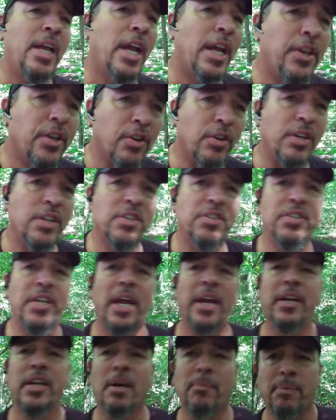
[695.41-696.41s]
and you're going to
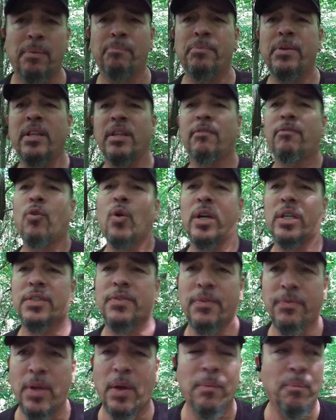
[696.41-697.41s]
stand up and be the
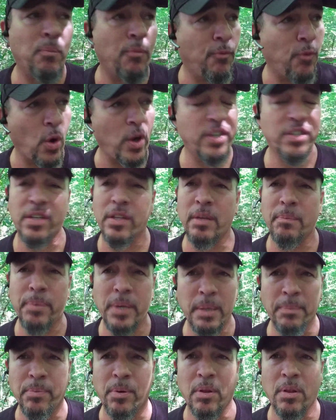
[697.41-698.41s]
voice of the
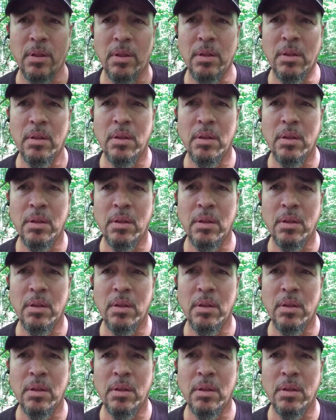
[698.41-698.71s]
people,